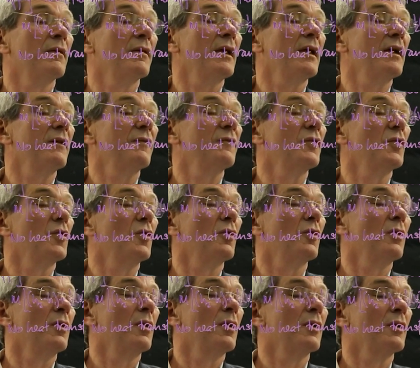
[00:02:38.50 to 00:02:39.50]

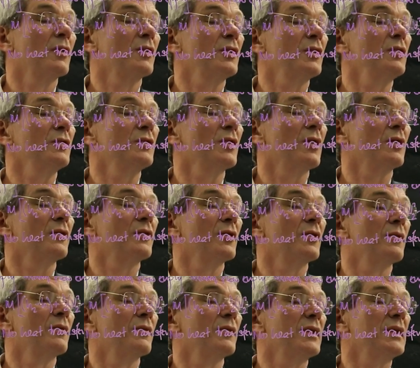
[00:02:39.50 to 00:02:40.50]
therefore Q dot
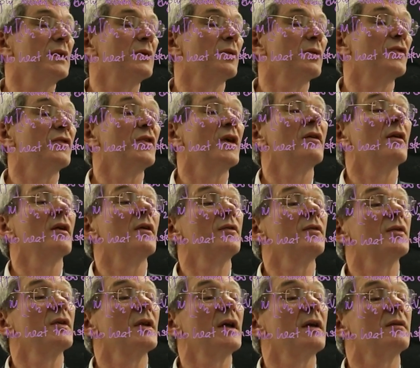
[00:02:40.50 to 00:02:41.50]
equals 0.
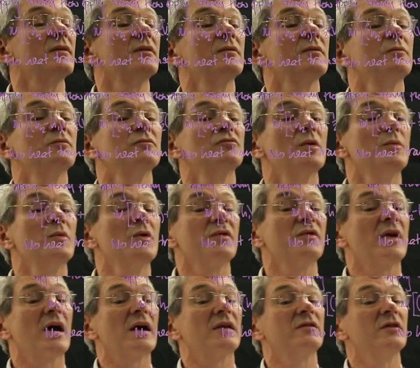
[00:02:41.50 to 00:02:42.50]
So that
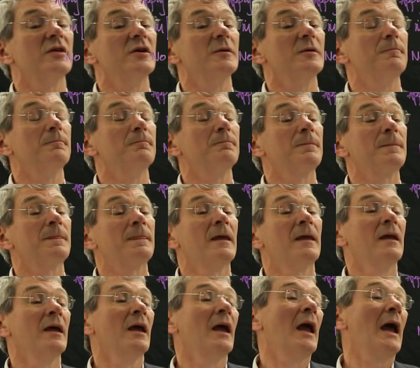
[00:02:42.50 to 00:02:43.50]
removes that term.
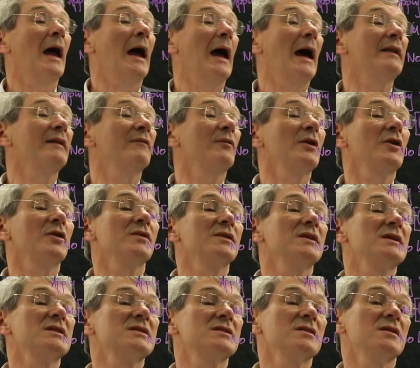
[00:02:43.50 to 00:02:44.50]
And if we look at
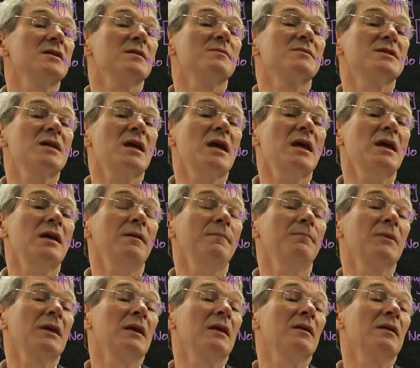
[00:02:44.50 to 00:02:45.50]
these terms here,
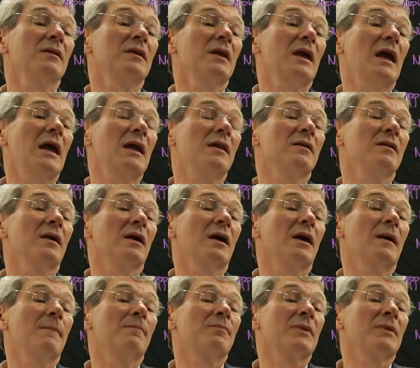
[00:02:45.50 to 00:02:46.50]

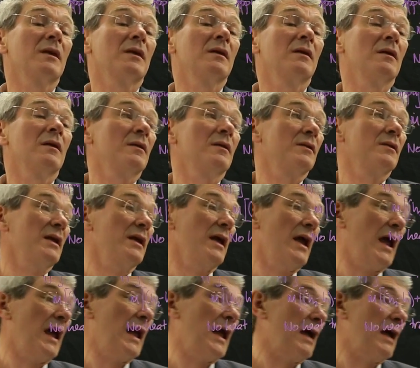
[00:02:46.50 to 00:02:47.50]
then
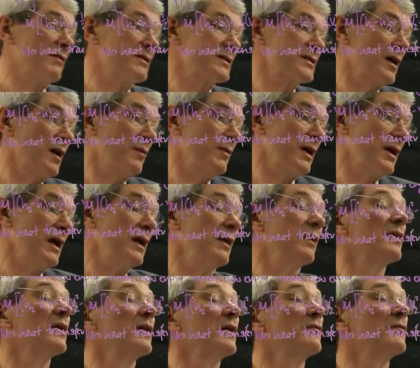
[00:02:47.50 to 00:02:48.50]
the air is coming
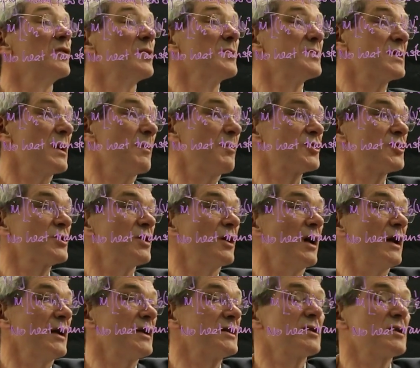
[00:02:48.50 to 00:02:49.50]
in at room
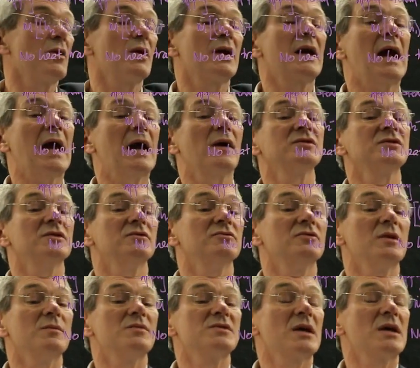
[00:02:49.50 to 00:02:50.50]
temperature and it's going out at
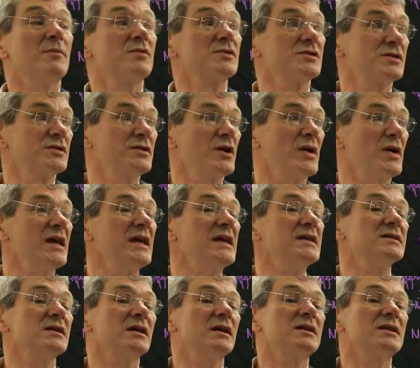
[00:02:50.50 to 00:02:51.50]
room temperature. There's no
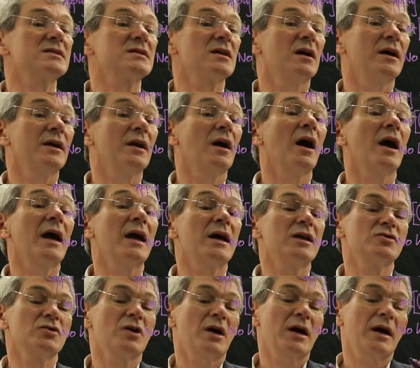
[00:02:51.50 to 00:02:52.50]
heating inside our
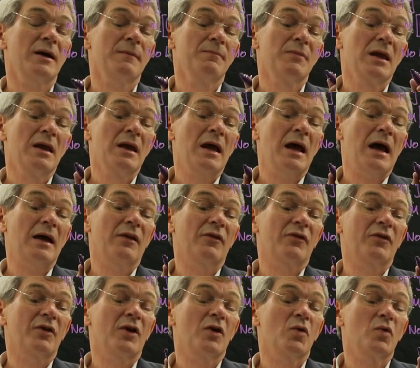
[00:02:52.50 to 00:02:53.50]
air dryer,
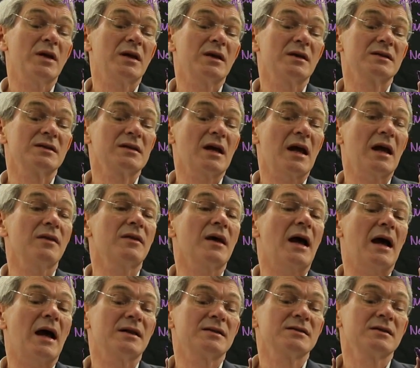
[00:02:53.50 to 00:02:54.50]
and so we can say
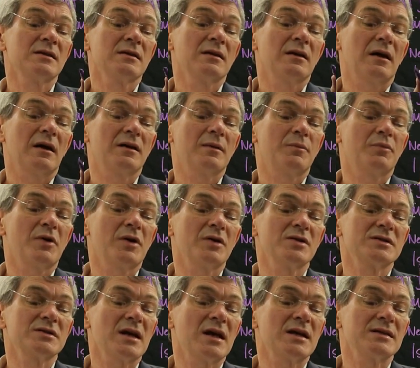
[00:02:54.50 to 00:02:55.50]
that the
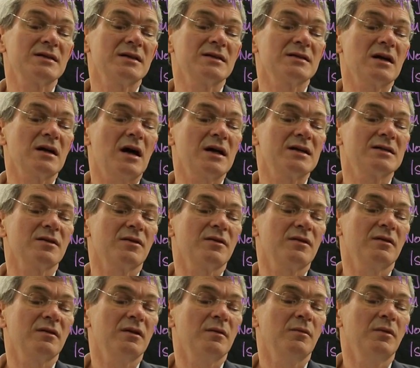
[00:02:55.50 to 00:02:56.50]
process is
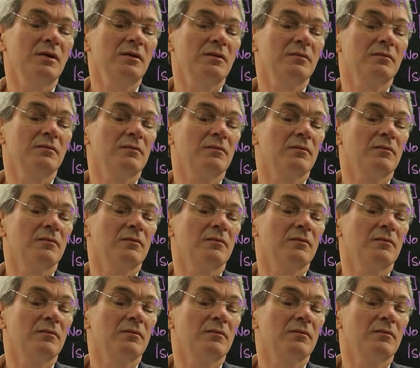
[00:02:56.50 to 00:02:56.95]
isothermal.